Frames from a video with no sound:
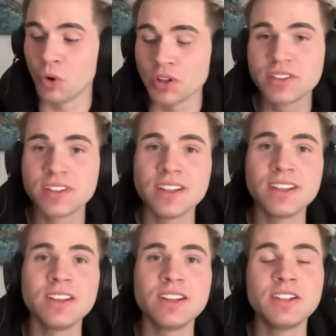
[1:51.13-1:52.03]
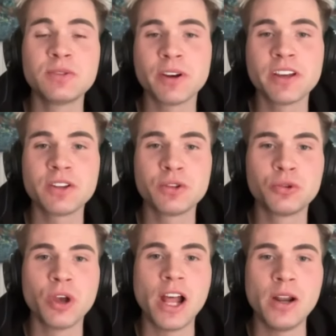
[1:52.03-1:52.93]
What inspired you
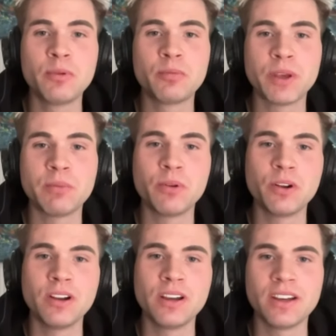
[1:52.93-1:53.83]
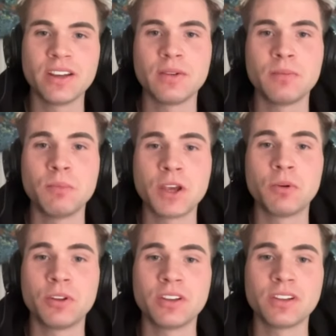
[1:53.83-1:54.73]
to help people make
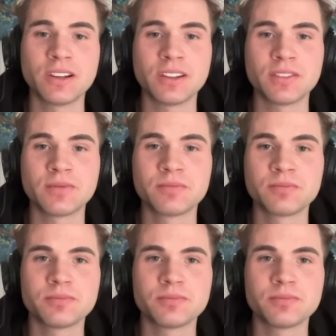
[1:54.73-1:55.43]
money online?